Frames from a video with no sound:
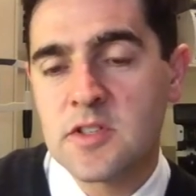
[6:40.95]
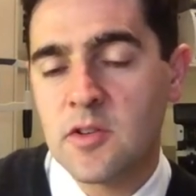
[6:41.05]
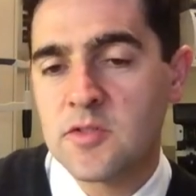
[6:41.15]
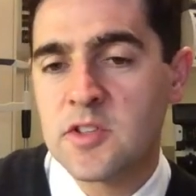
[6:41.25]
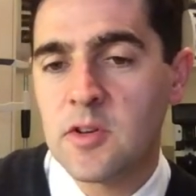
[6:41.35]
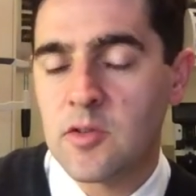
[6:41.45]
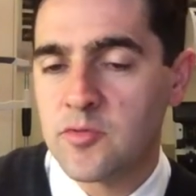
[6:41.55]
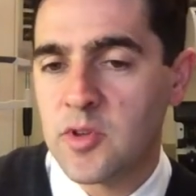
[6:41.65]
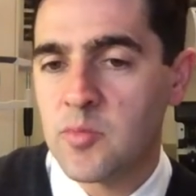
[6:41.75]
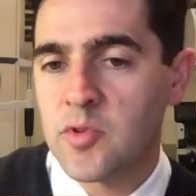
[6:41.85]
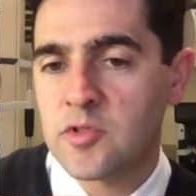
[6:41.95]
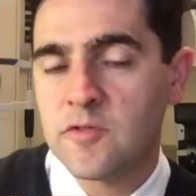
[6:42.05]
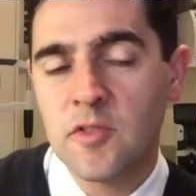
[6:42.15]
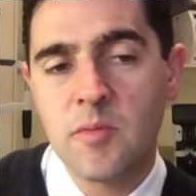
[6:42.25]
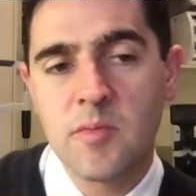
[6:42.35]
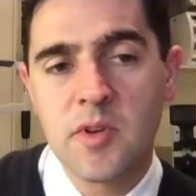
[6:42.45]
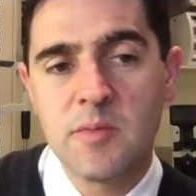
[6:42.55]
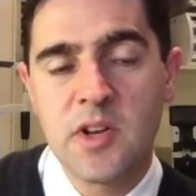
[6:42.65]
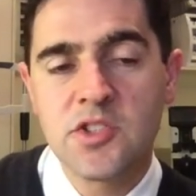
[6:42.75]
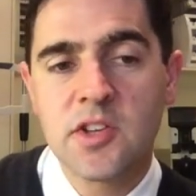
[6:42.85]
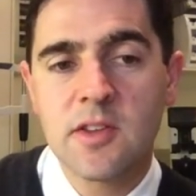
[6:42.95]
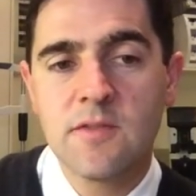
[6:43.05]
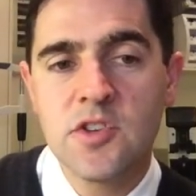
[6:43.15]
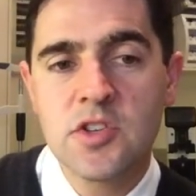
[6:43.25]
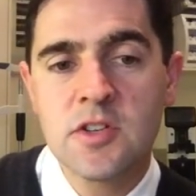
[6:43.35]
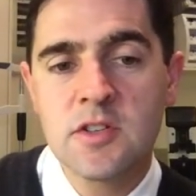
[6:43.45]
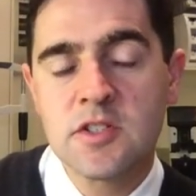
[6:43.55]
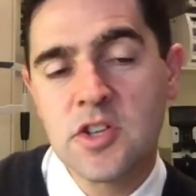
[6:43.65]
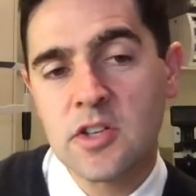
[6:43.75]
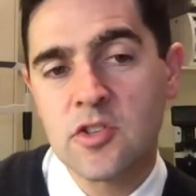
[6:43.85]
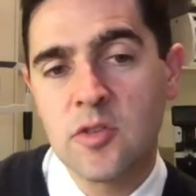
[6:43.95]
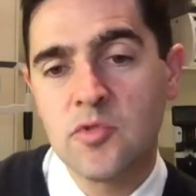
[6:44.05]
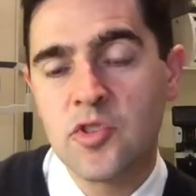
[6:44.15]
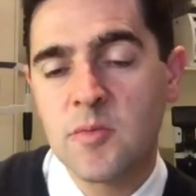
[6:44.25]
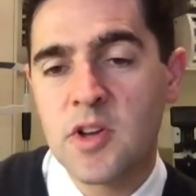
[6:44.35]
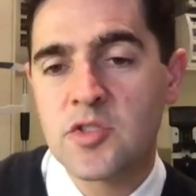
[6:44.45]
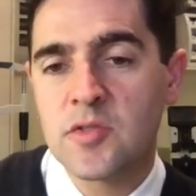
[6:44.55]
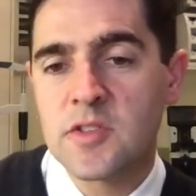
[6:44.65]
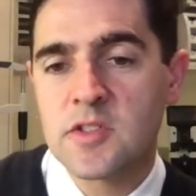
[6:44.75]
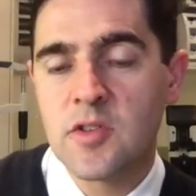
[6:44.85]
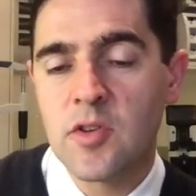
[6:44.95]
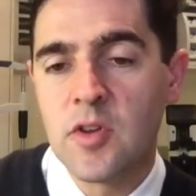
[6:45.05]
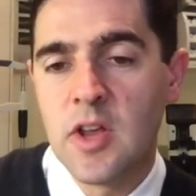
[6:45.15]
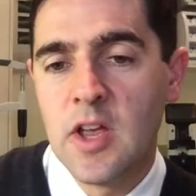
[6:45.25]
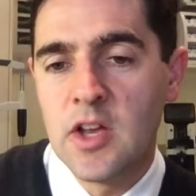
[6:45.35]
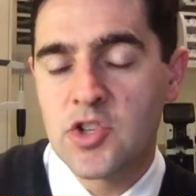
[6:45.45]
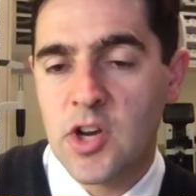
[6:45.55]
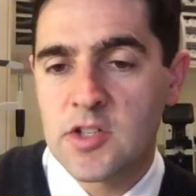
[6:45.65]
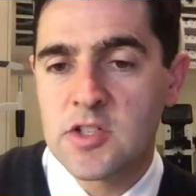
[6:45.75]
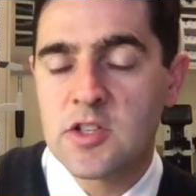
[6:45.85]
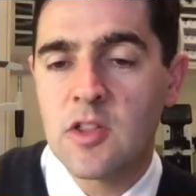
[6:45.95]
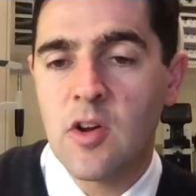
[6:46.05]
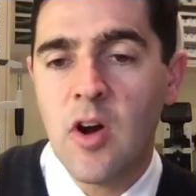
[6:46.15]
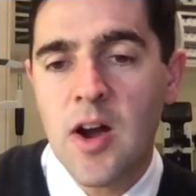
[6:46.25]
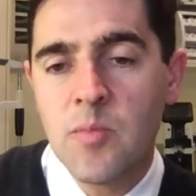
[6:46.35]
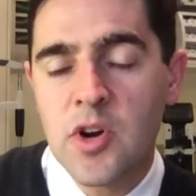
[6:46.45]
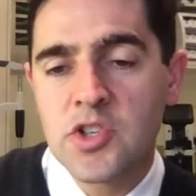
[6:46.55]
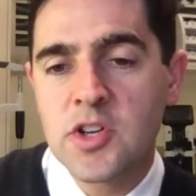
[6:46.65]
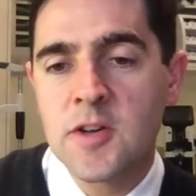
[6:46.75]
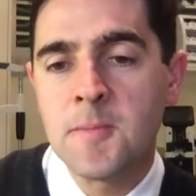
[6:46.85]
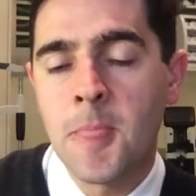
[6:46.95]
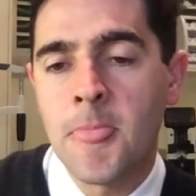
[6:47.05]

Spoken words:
So obviously it's really important for me to check the vision, check tonometry to make sure there's no changes to the eye pressure.